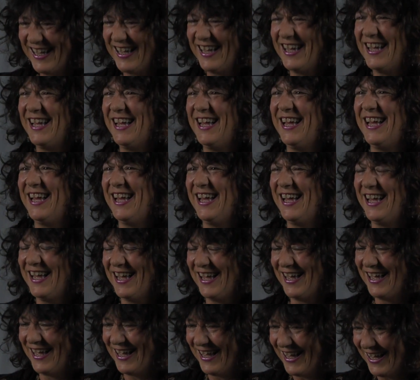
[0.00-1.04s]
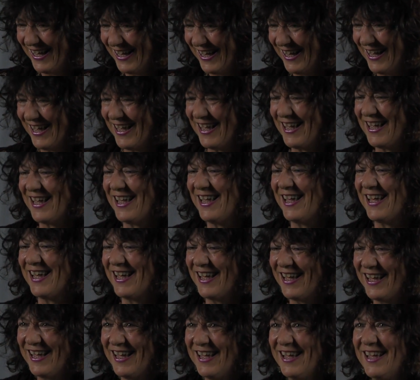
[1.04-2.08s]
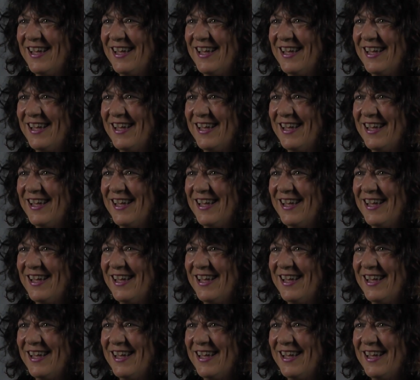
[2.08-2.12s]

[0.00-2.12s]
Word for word: Very good. Very nice.